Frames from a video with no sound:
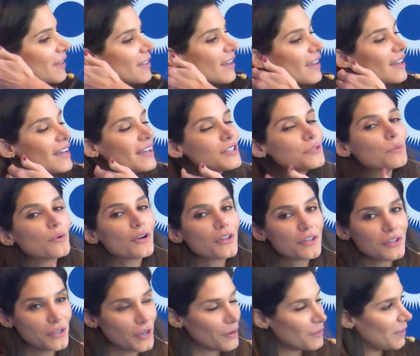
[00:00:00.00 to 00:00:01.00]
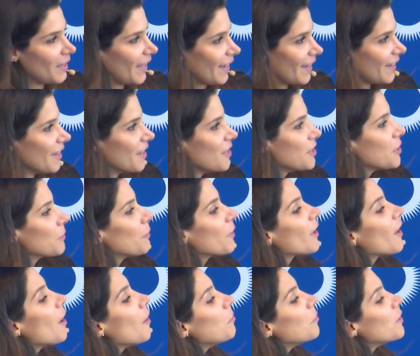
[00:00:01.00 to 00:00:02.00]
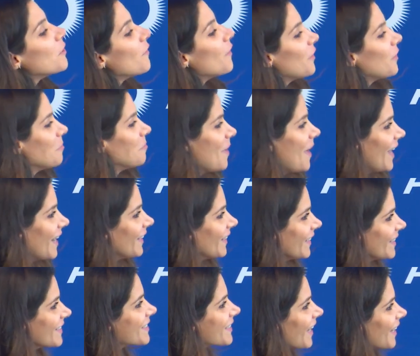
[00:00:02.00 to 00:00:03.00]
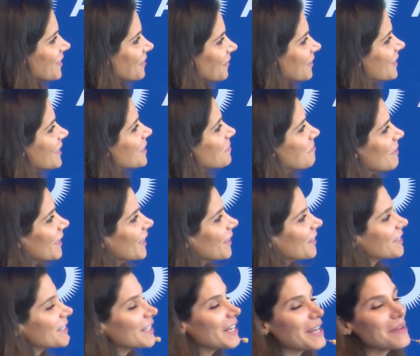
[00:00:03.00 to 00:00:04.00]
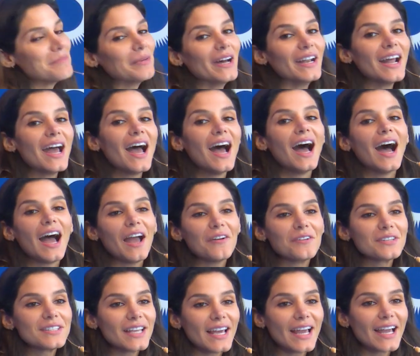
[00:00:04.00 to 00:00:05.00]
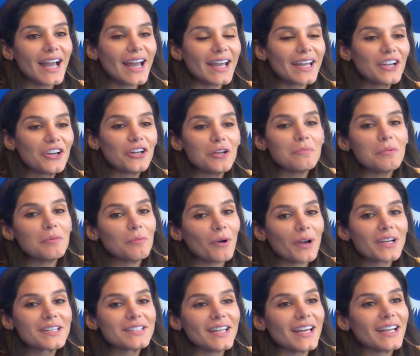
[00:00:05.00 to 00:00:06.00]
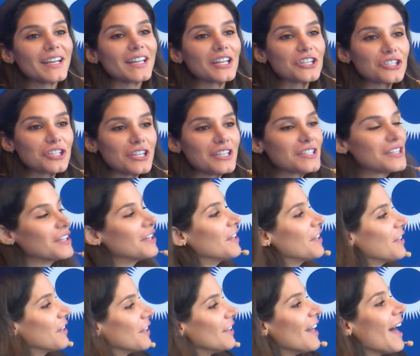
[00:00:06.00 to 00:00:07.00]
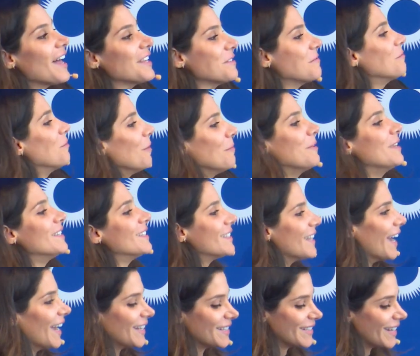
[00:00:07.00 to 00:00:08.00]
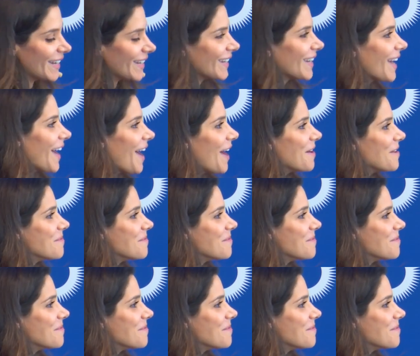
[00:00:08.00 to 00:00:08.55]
And I think it's worth noting there were a couple of other panelists scheduled to speak here today, but I was saying I couldn't be more excited that she's the last woman standing